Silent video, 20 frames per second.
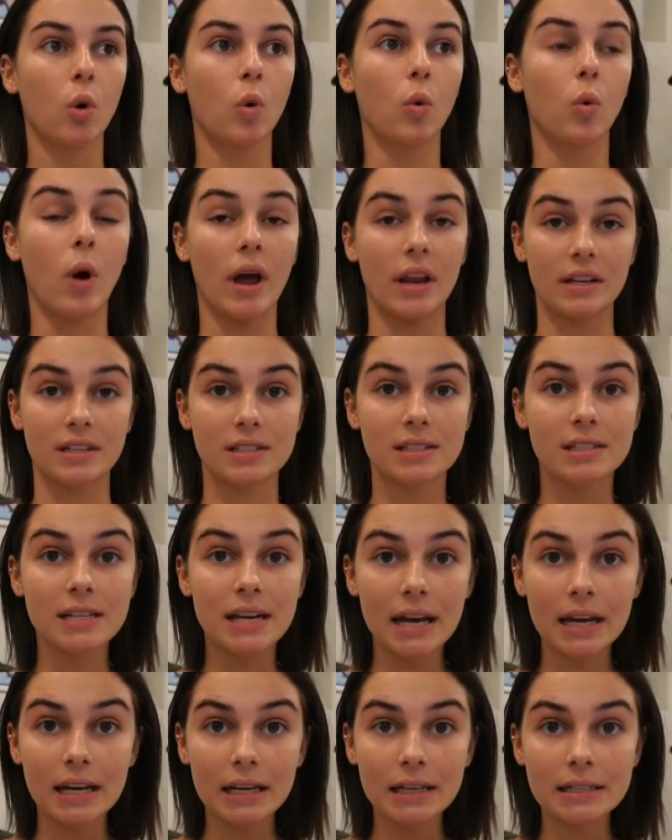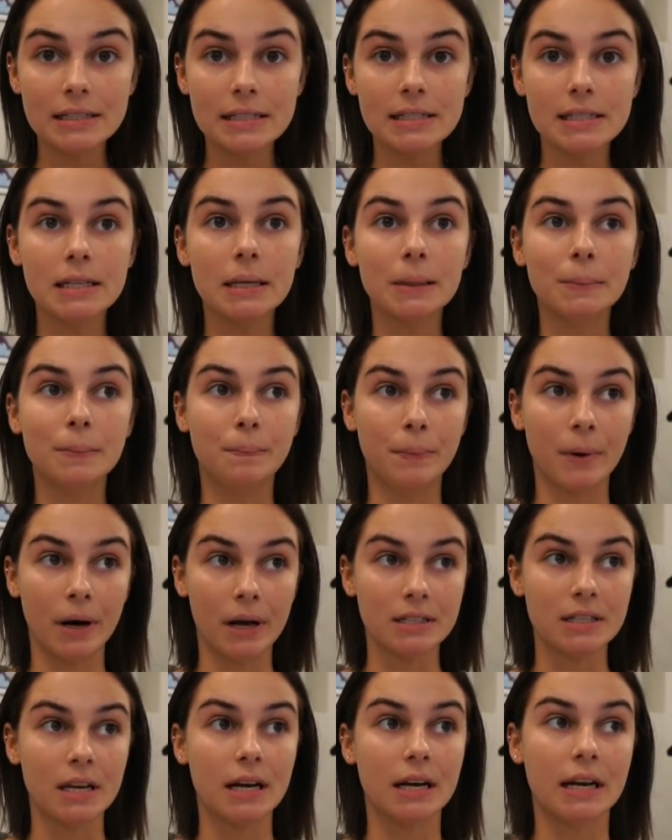Wednesdays,
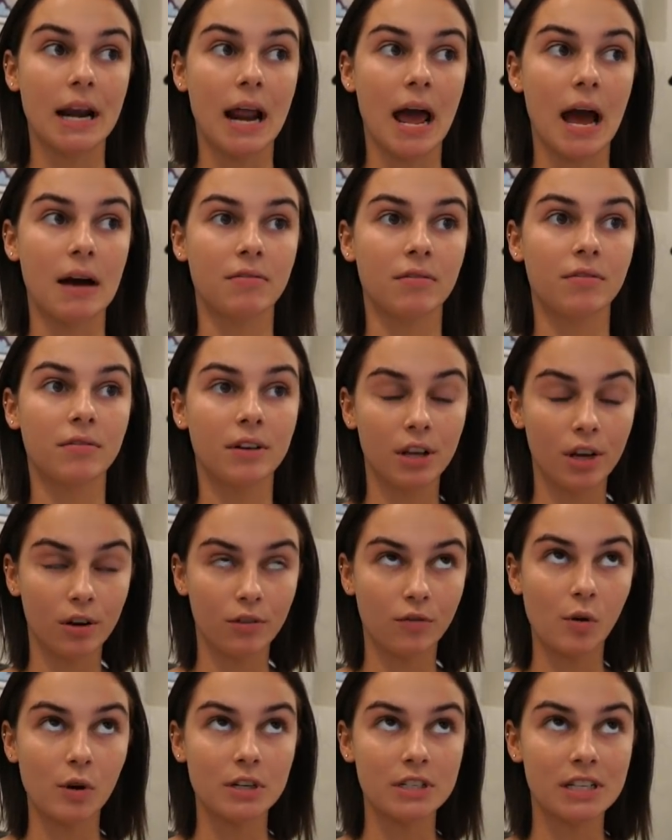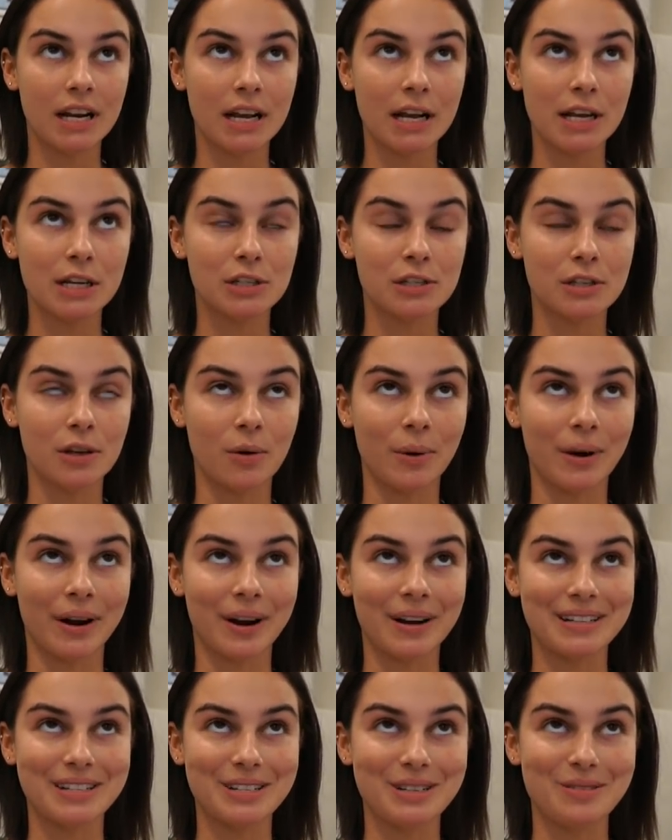but I didn't have a video for today, so we're
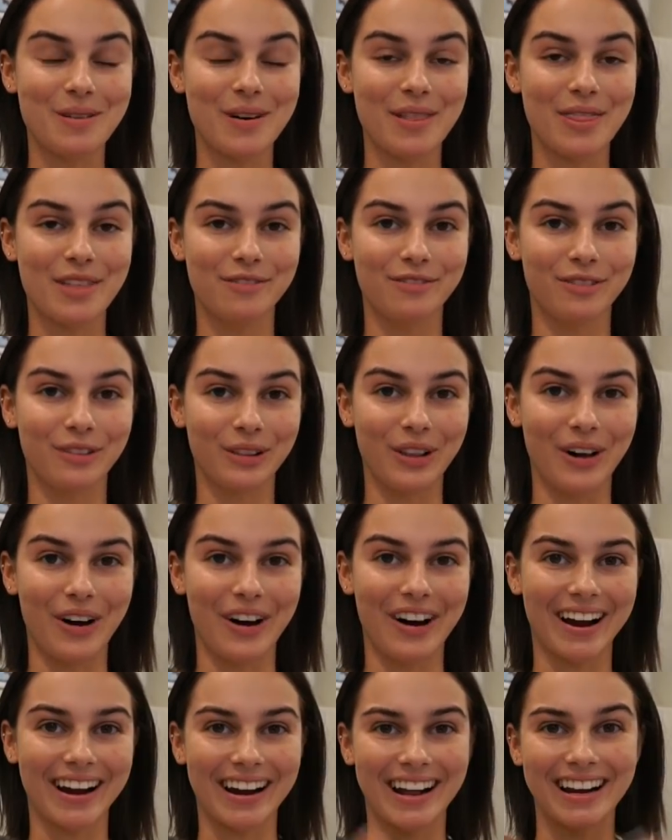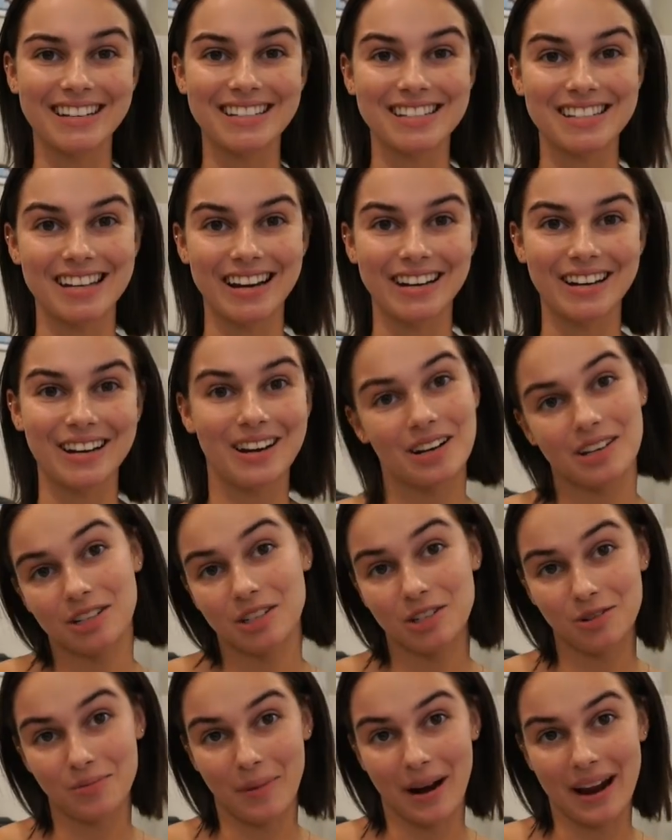gonna do the vlog, and I decided
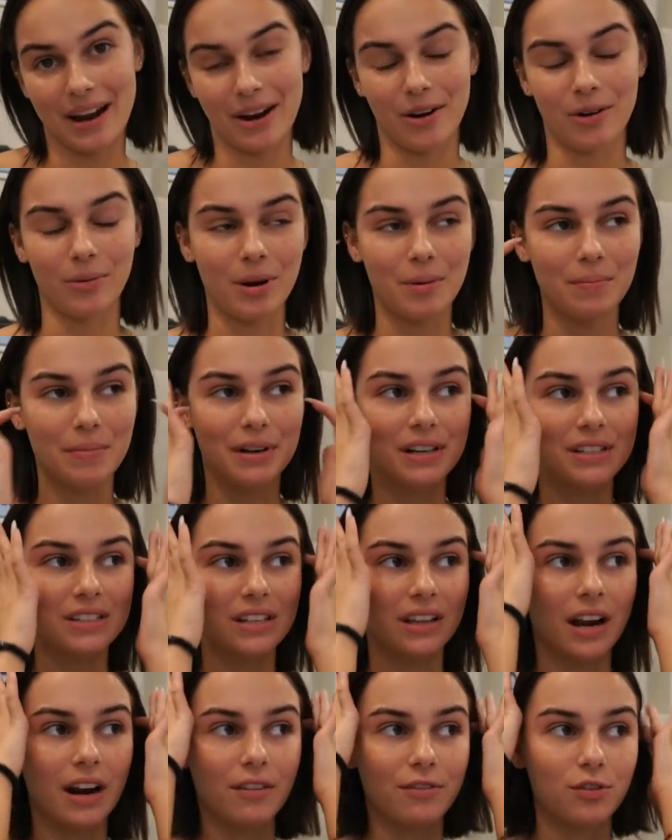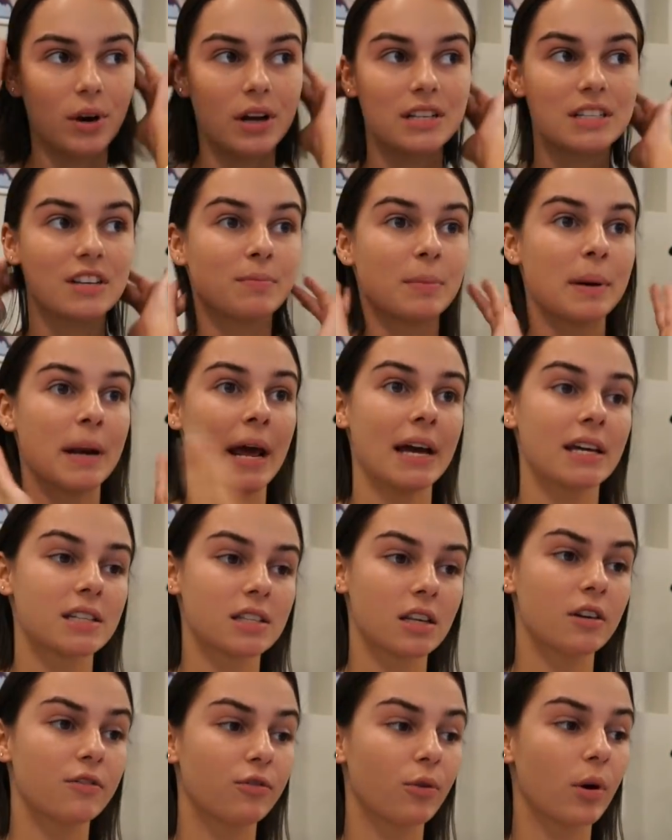to do my hair one because a lot of you guys have been
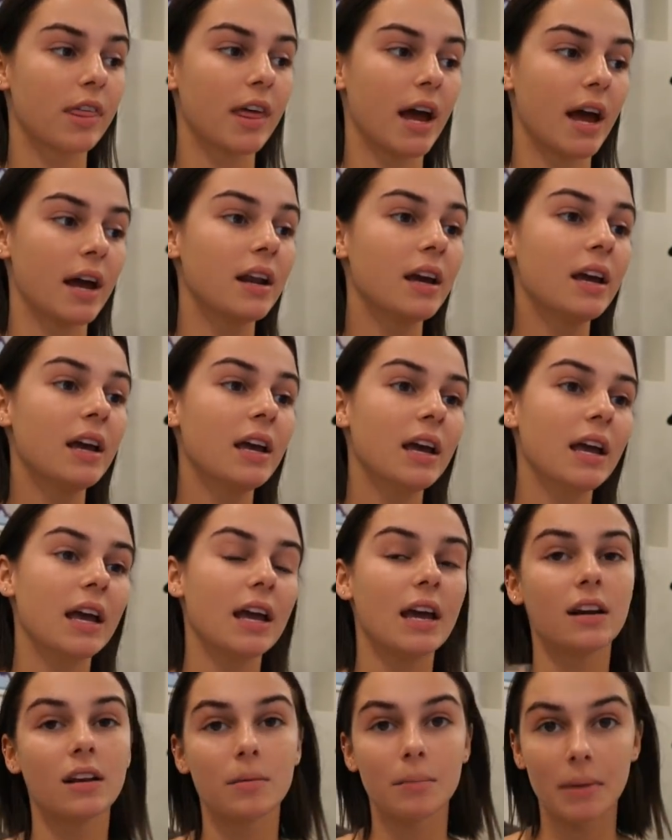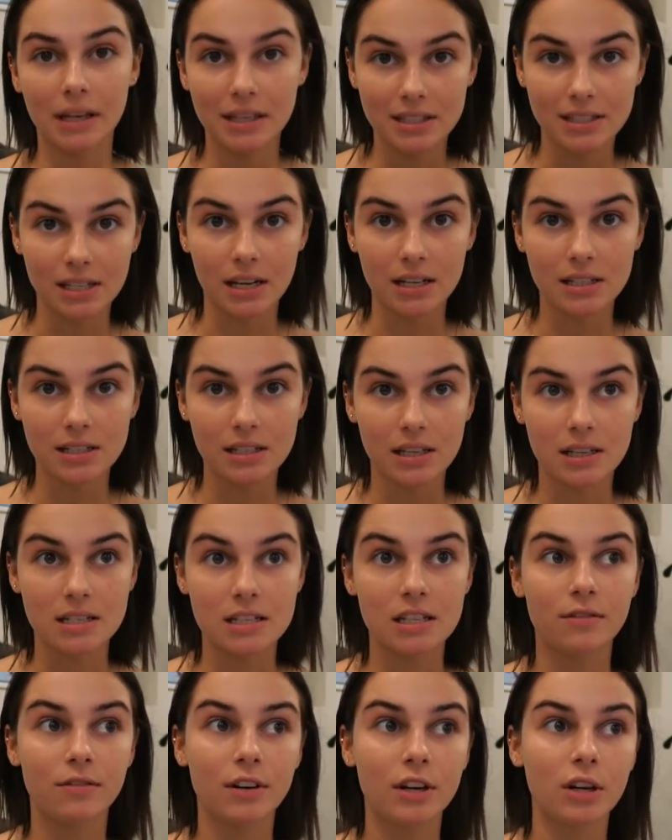asking for that, and it makes sense
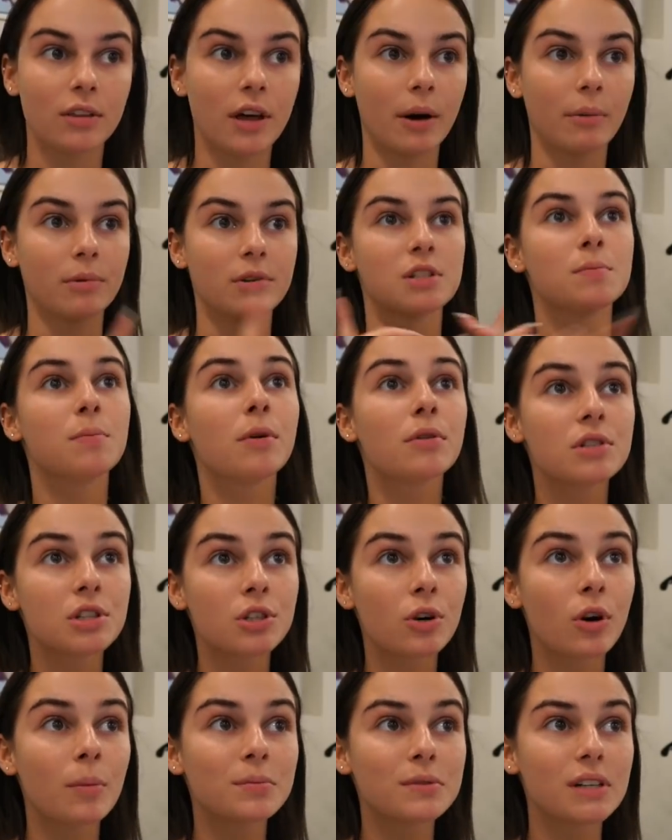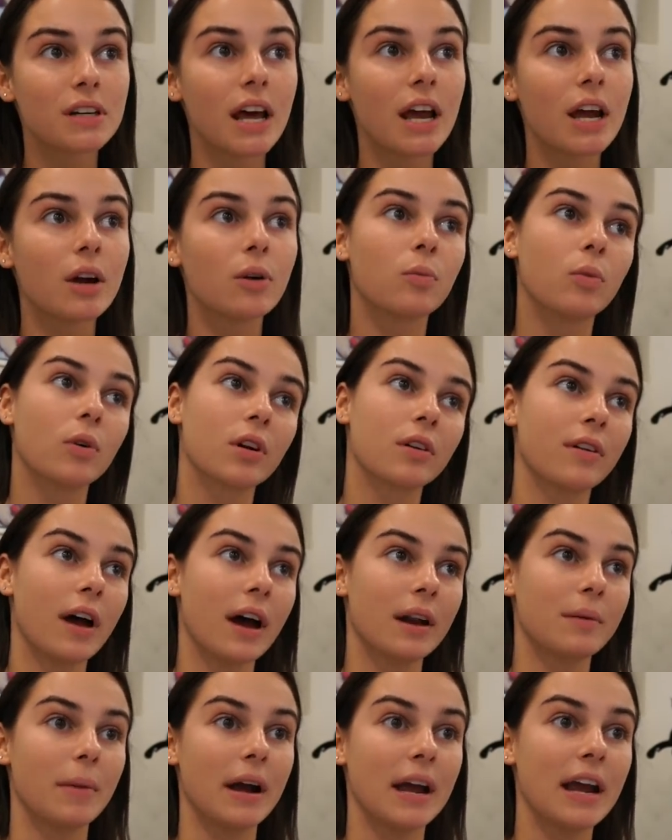because the video that was supposed to go up today would have
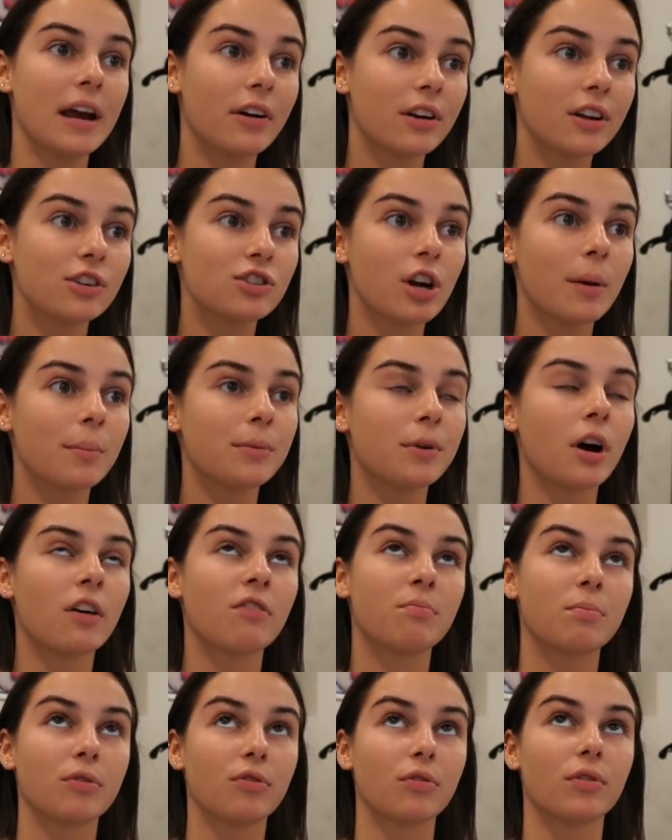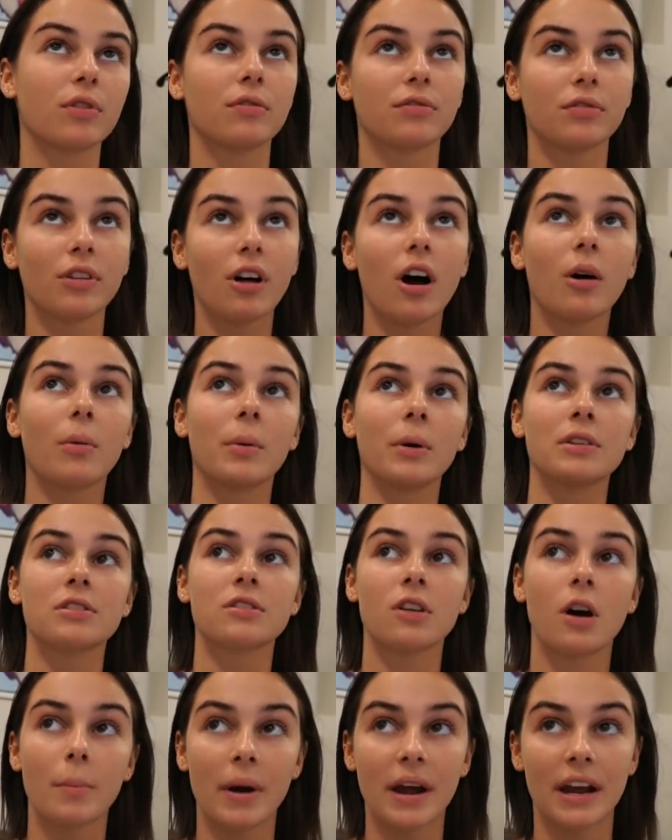had my hair already chopped off before the vlog where you
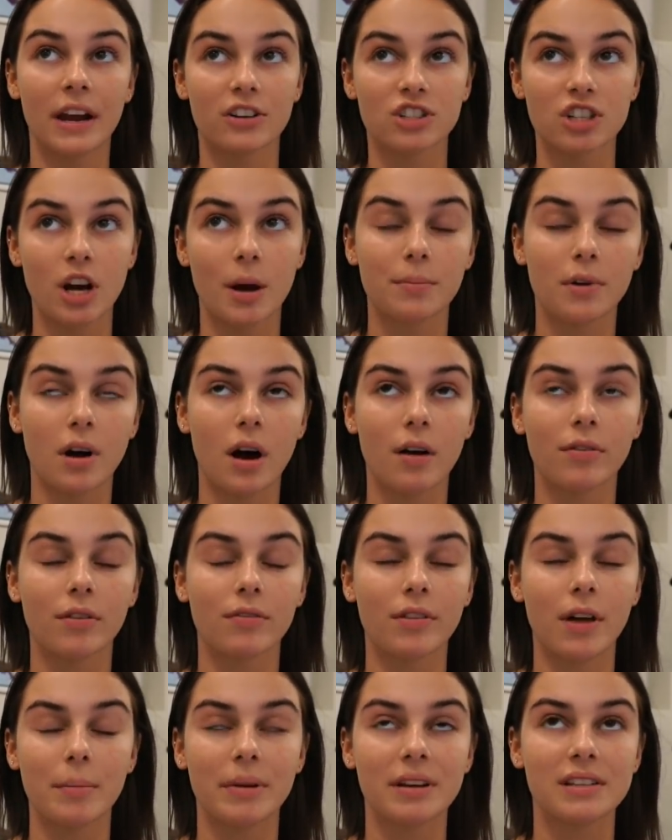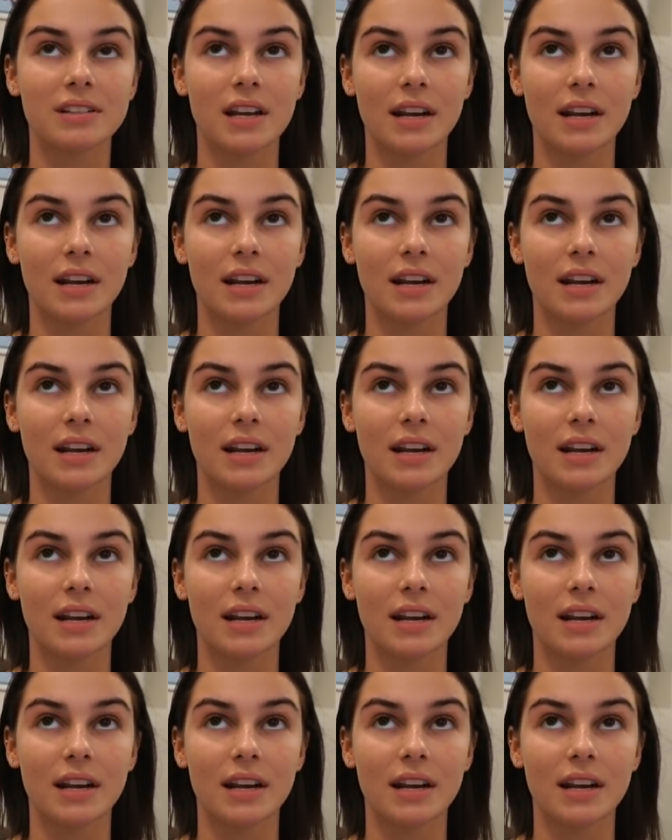saw my hair chopped off, if that makes